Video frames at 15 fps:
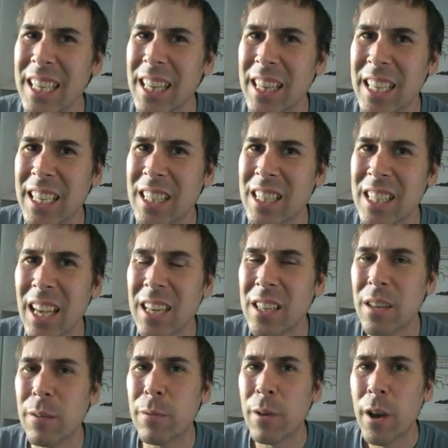that the
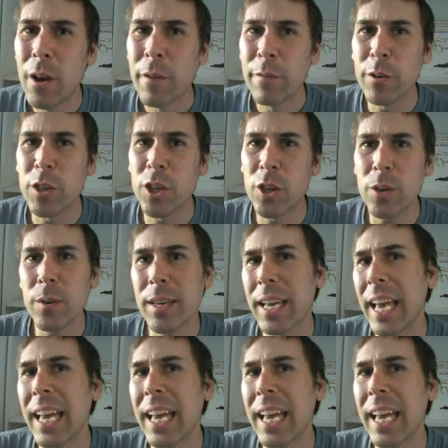incentive for curing